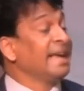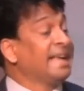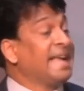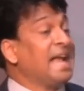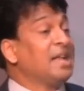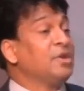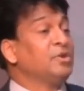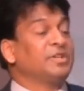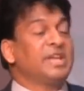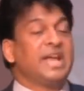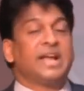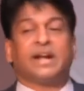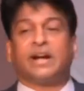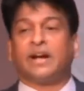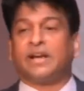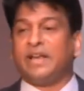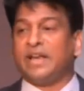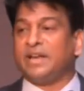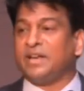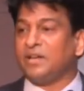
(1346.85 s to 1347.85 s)
Can you take
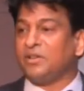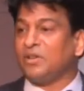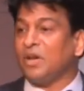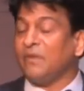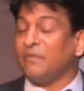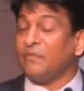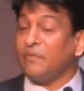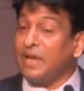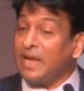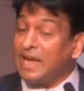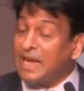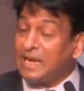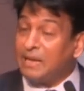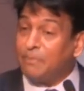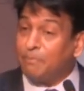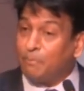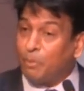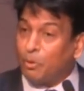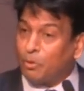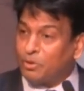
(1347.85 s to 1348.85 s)
credit of
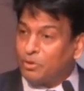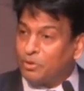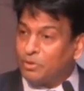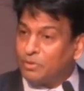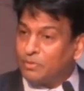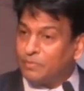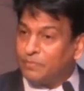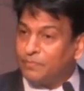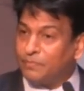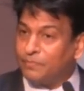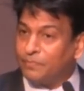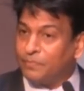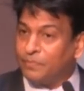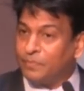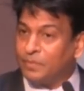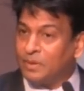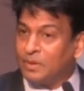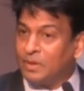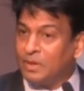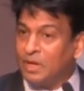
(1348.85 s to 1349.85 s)
input,
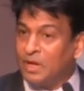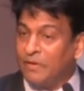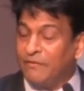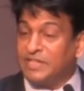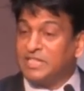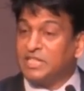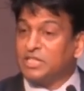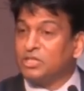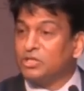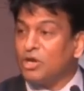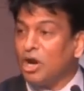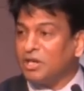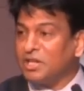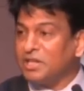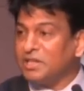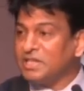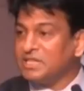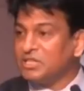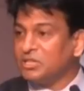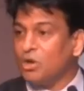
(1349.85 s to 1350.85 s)
which is not
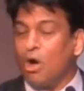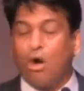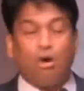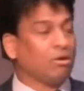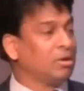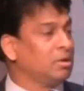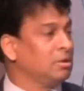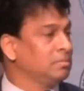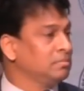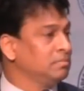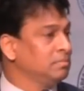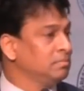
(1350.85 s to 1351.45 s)
in the stock?